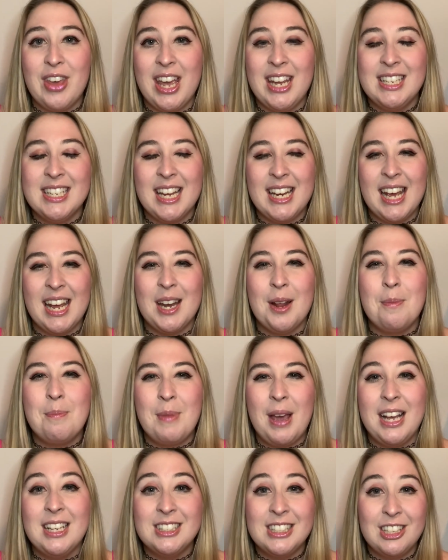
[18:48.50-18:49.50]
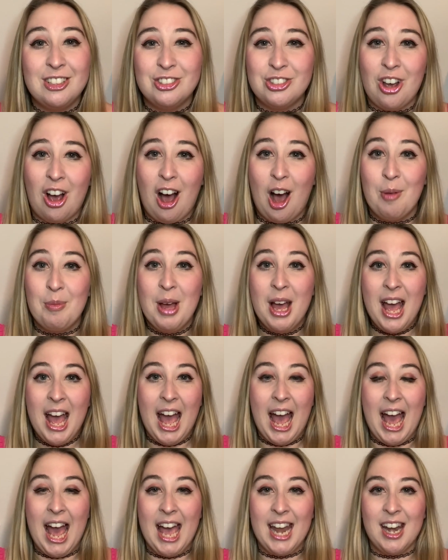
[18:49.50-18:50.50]
they did an amazing job,
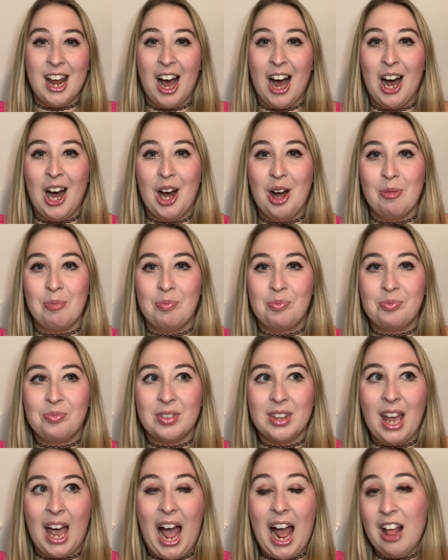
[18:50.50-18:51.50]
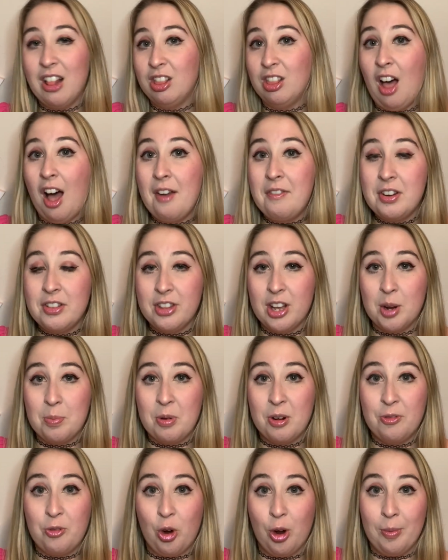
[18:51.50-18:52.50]
and I loved their
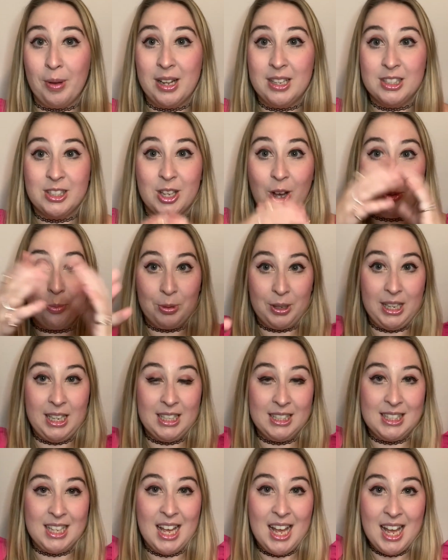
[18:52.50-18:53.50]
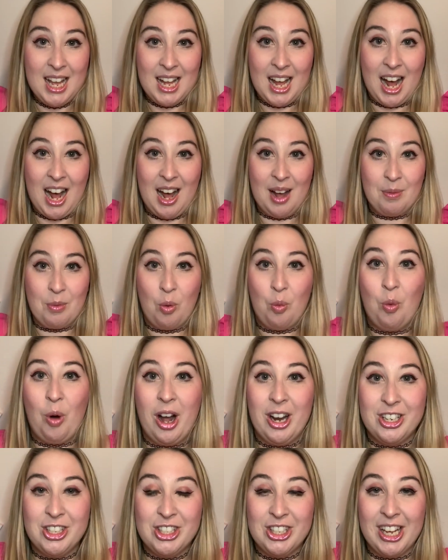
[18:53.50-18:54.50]
performance. So please
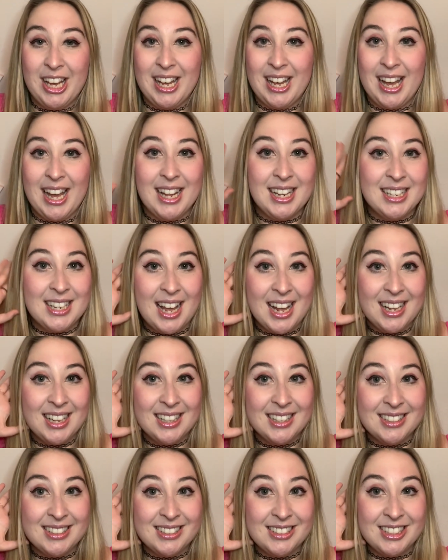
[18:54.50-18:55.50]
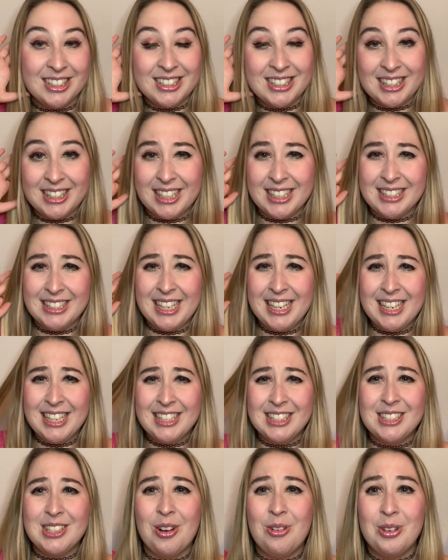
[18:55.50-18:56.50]
watch it and just listen.
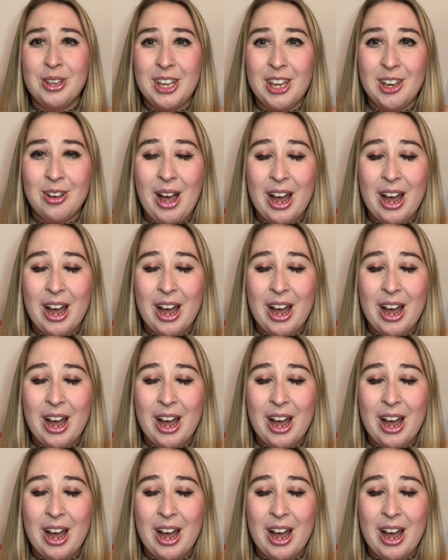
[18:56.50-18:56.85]
It's so cute.